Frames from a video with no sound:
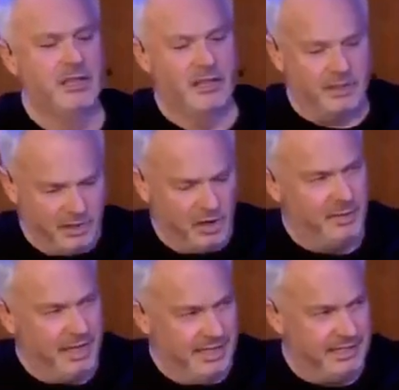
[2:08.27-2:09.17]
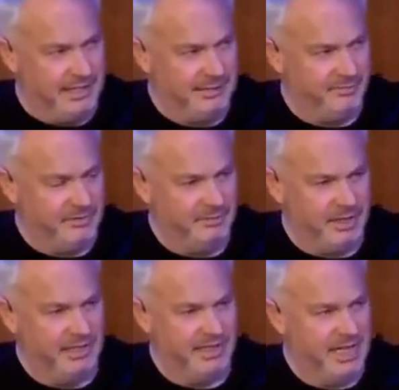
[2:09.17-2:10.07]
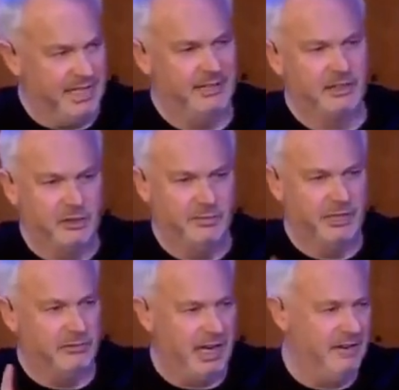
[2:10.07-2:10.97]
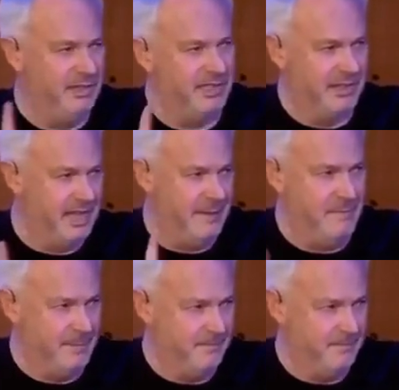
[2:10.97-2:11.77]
can dominate it, because then it could be a rival to them.